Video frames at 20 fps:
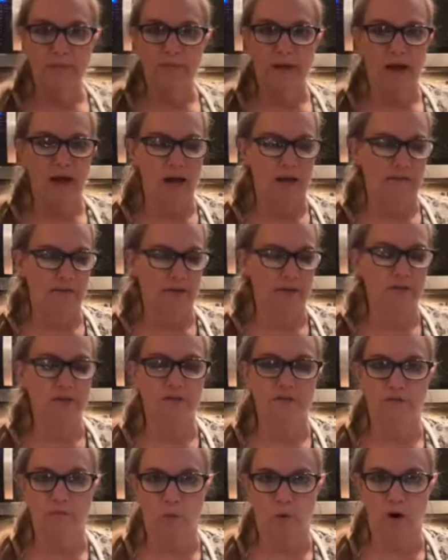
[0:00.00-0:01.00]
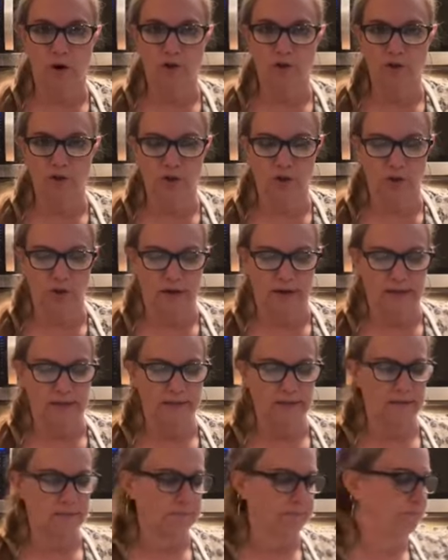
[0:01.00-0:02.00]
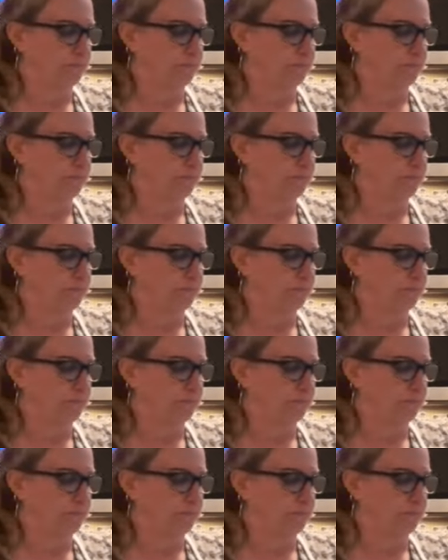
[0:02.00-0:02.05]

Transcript: my oven to 400 degrees.